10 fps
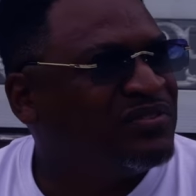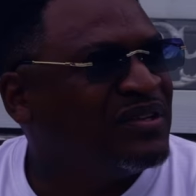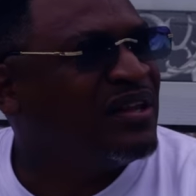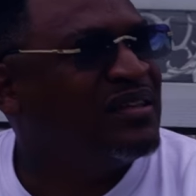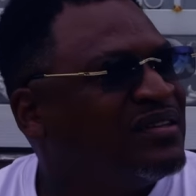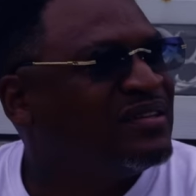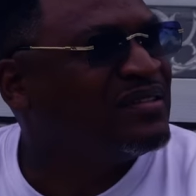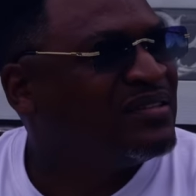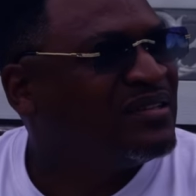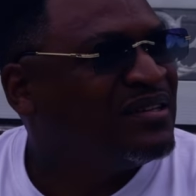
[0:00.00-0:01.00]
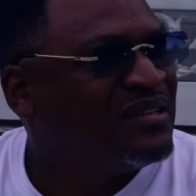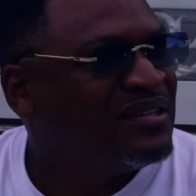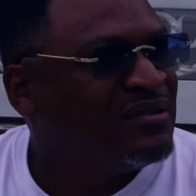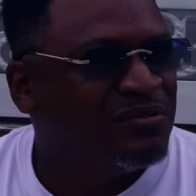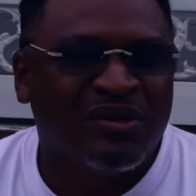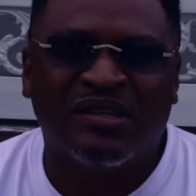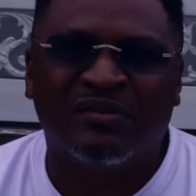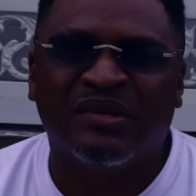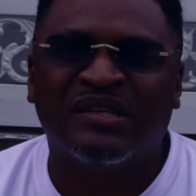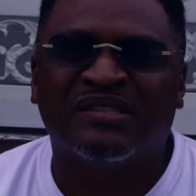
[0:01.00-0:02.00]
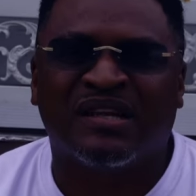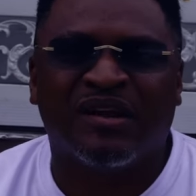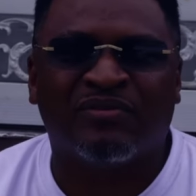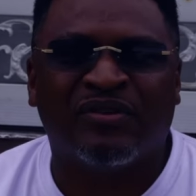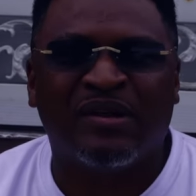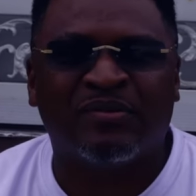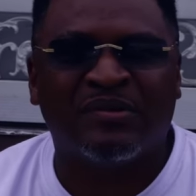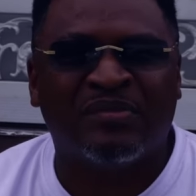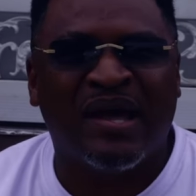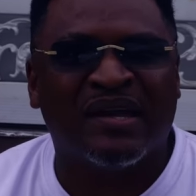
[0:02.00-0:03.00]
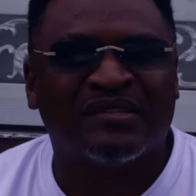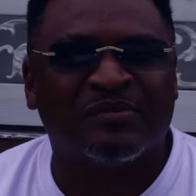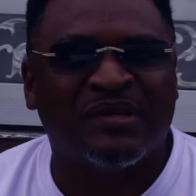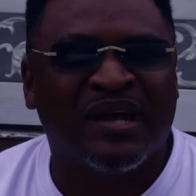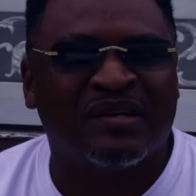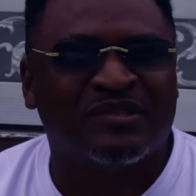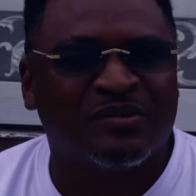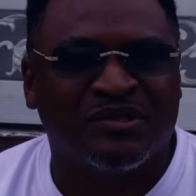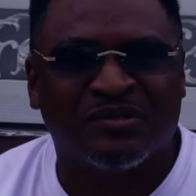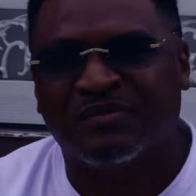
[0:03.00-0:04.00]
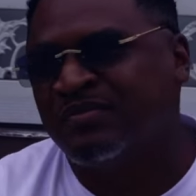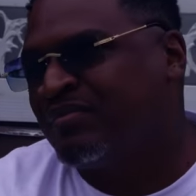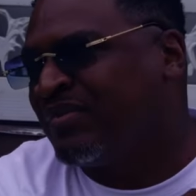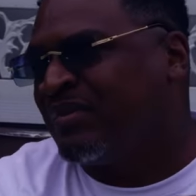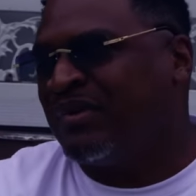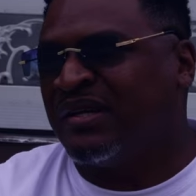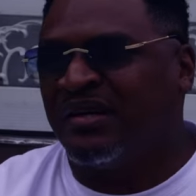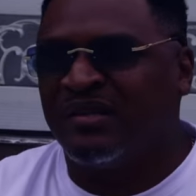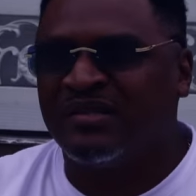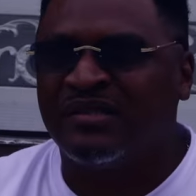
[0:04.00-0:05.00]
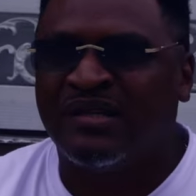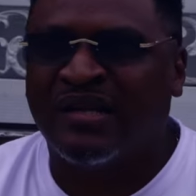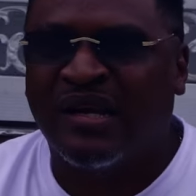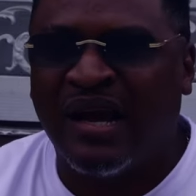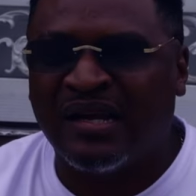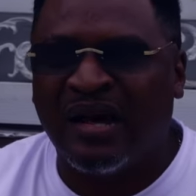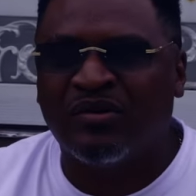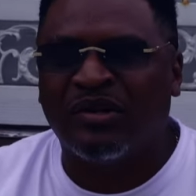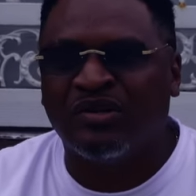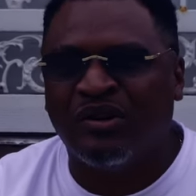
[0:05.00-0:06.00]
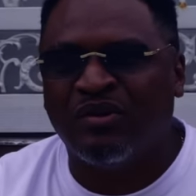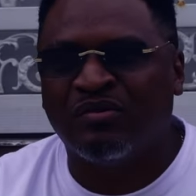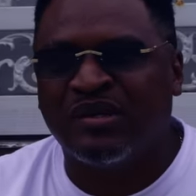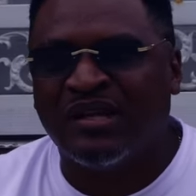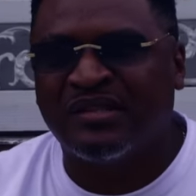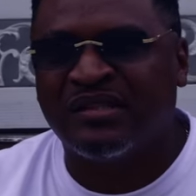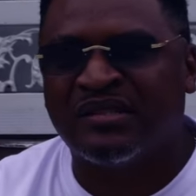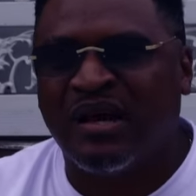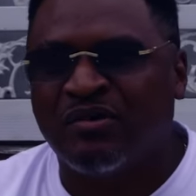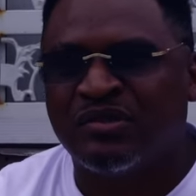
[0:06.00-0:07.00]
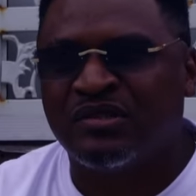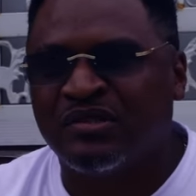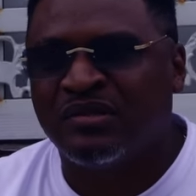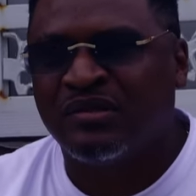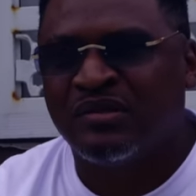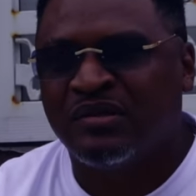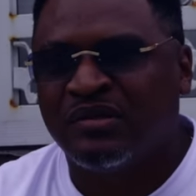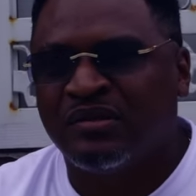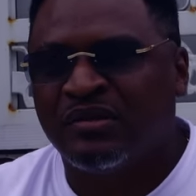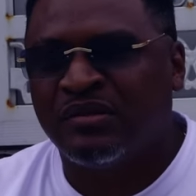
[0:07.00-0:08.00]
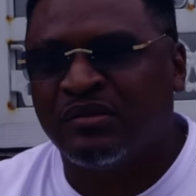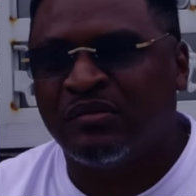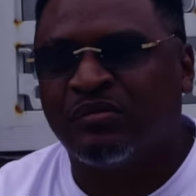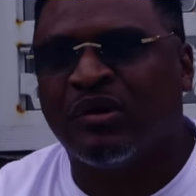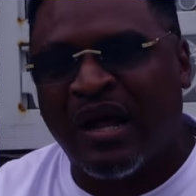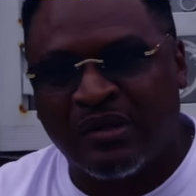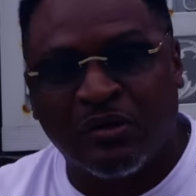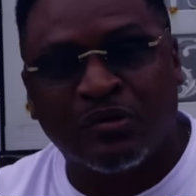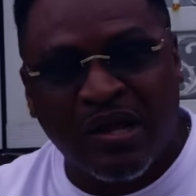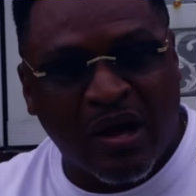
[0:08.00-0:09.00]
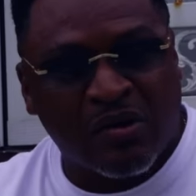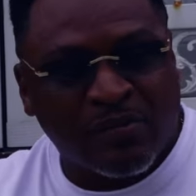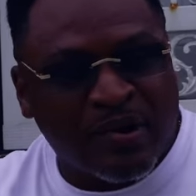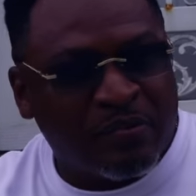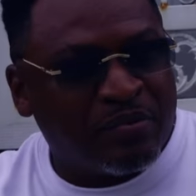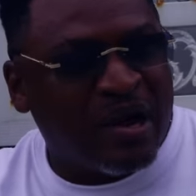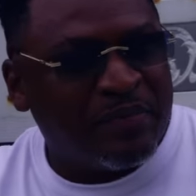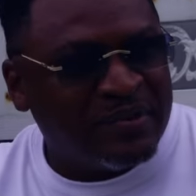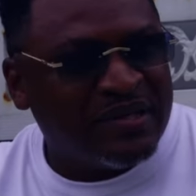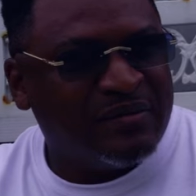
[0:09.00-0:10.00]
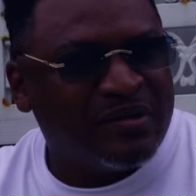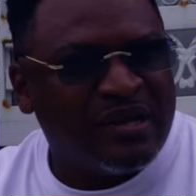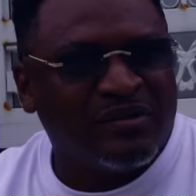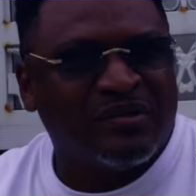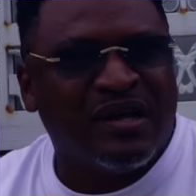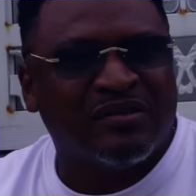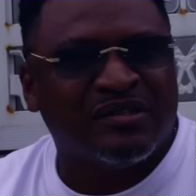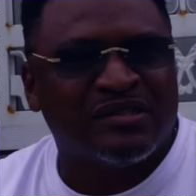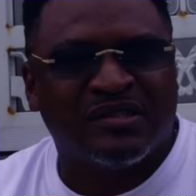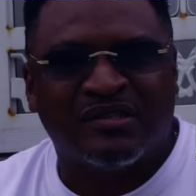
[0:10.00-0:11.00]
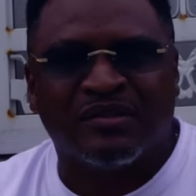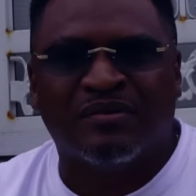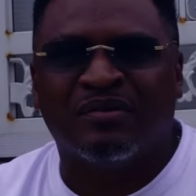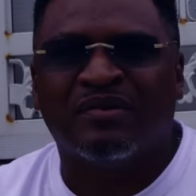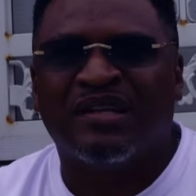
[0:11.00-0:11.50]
nothing, really, really set our family back, to be honest with you. Because had I would have known that this house, what I know now about property and what I know now just in general,